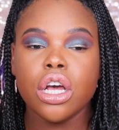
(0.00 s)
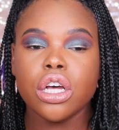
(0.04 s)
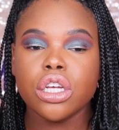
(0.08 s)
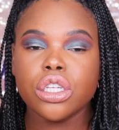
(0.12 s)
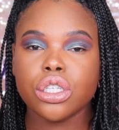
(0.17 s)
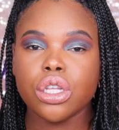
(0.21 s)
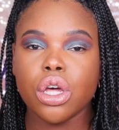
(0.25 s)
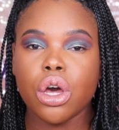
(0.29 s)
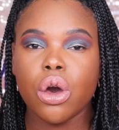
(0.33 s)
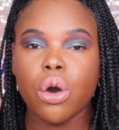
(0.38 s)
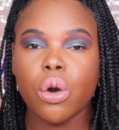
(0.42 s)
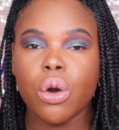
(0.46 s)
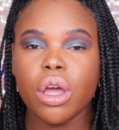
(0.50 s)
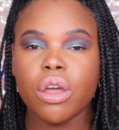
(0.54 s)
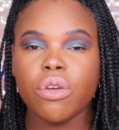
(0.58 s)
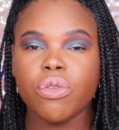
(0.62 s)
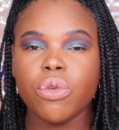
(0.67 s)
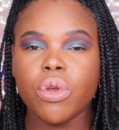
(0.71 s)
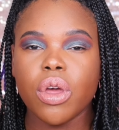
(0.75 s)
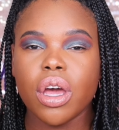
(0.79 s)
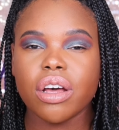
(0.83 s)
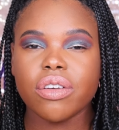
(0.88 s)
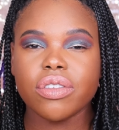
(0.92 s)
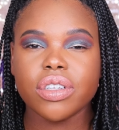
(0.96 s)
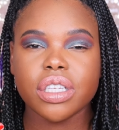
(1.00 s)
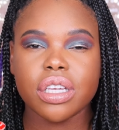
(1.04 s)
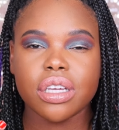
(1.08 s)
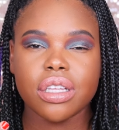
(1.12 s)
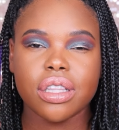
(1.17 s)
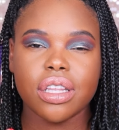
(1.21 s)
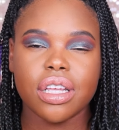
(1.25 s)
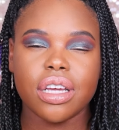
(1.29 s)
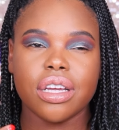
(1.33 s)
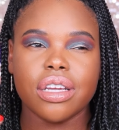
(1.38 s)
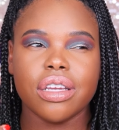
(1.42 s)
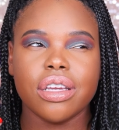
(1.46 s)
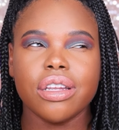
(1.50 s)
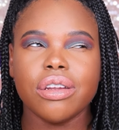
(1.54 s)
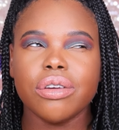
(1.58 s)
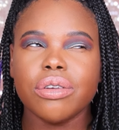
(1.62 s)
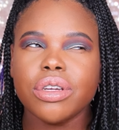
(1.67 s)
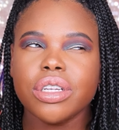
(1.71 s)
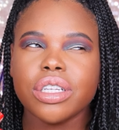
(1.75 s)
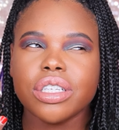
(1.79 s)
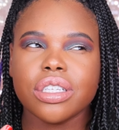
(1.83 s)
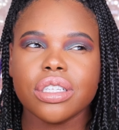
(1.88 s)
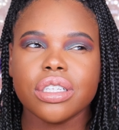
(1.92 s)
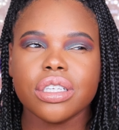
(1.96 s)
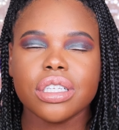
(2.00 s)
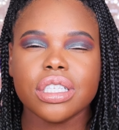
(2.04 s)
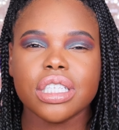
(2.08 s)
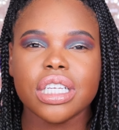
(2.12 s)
so if you have skin that you know you just look